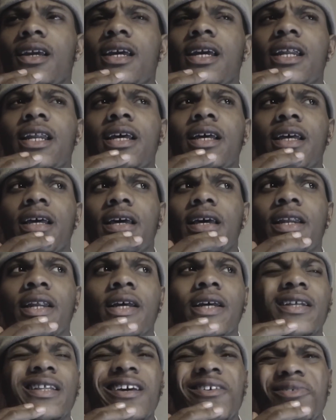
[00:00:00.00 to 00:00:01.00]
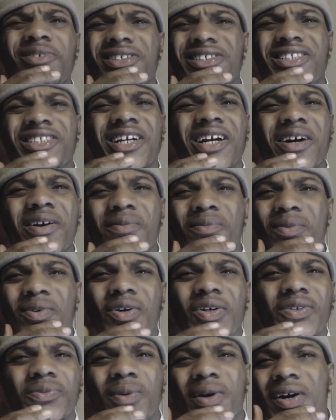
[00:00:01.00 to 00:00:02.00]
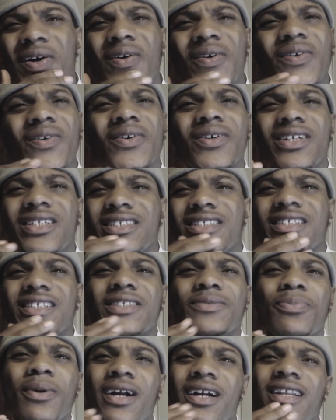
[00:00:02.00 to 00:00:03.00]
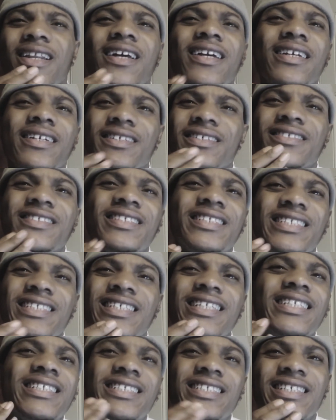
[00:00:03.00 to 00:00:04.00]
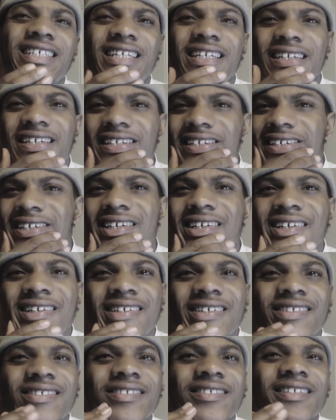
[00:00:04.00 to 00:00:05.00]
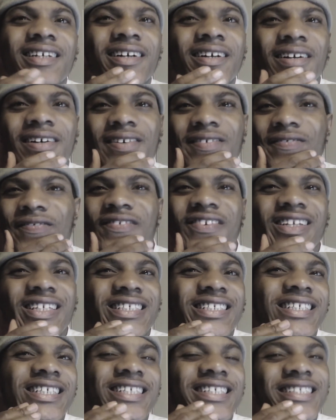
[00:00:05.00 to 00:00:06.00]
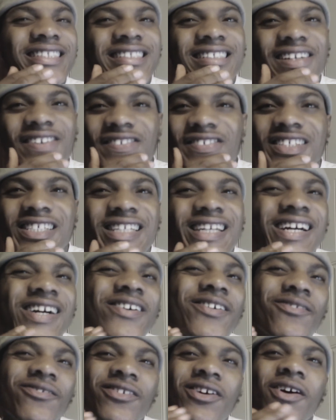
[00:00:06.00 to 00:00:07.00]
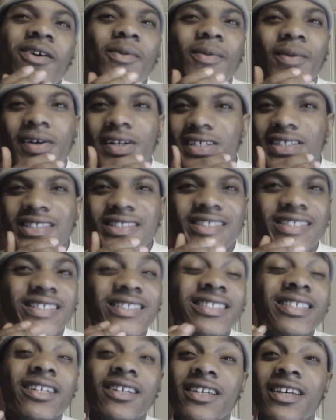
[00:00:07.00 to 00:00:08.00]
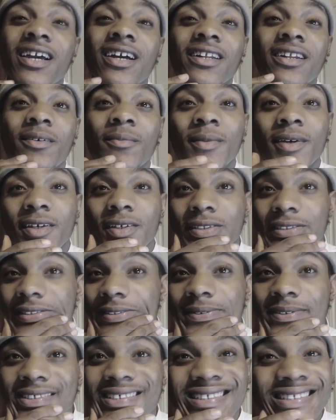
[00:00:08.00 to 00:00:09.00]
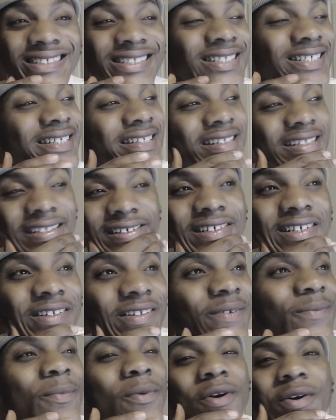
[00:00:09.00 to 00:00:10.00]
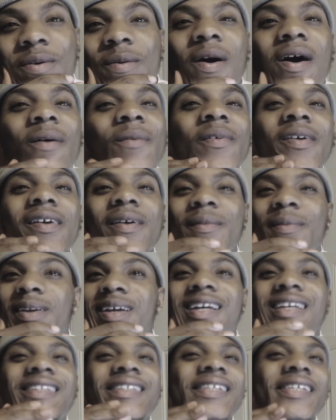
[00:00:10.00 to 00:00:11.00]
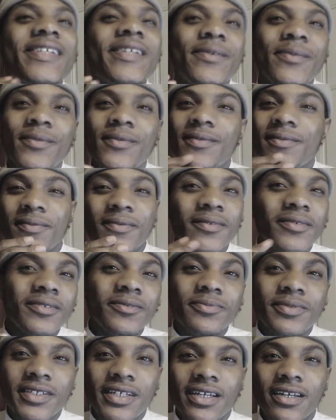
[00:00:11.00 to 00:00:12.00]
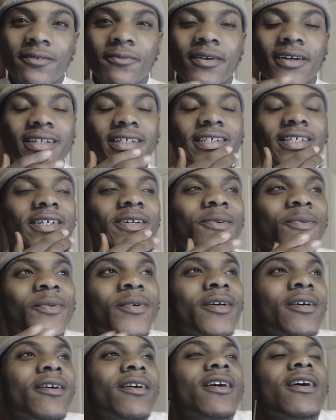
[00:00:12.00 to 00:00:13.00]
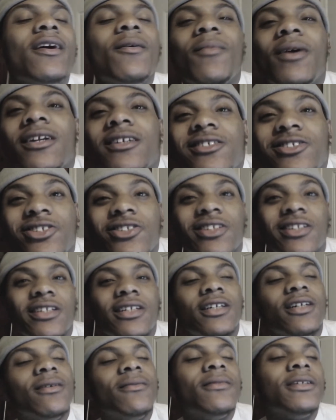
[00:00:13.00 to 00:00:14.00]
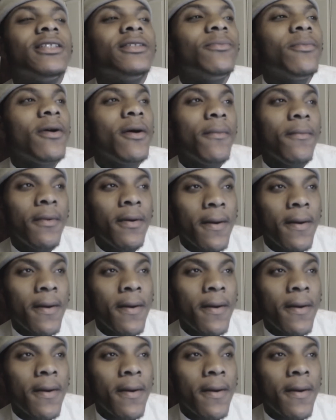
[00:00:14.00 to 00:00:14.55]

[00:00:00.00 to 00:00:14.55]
And then they was young bulls, bro. I don't know. These niggas probably like 16, 15, 17. I don't know, bro. These niggas look young to me. You know what I'm saying? Your boy YBM, 19. You know what I'm saying? 19, but about to turn a dub next month.